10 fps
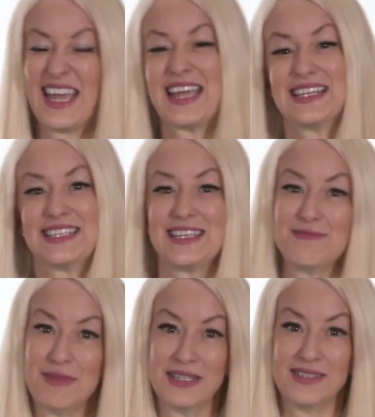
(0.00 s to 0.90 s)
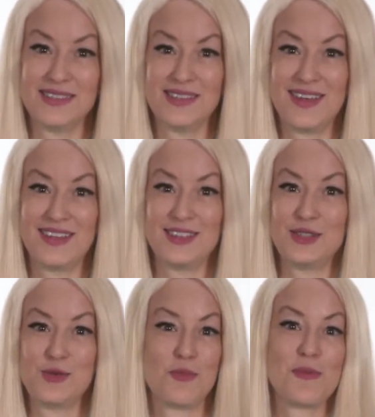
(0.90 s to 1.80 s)
18 months on the
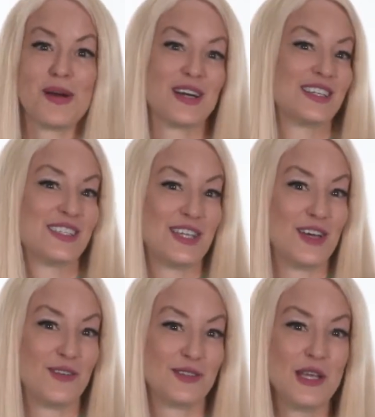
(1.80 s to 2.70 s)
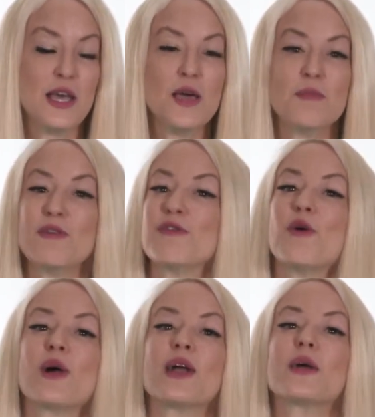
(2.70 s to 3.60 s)
supermarket shelves
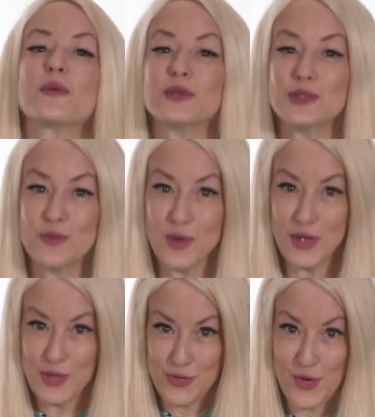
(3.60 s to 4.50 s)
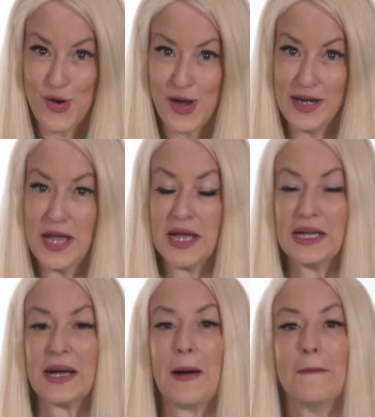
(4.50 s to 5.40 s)
before it was withdrawn
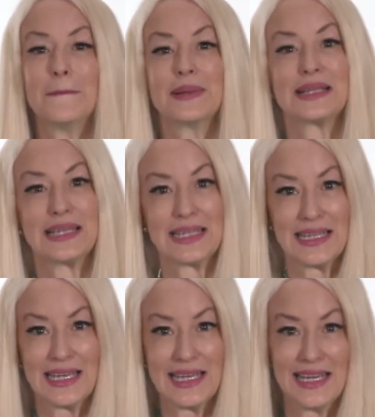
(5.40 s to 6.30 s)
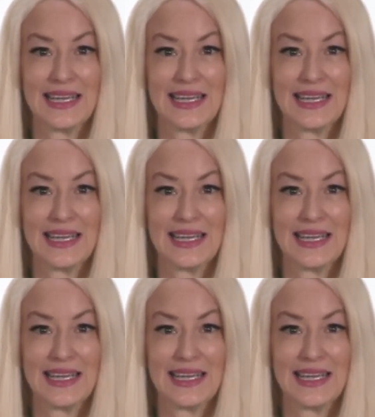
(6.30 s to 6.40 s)
completely,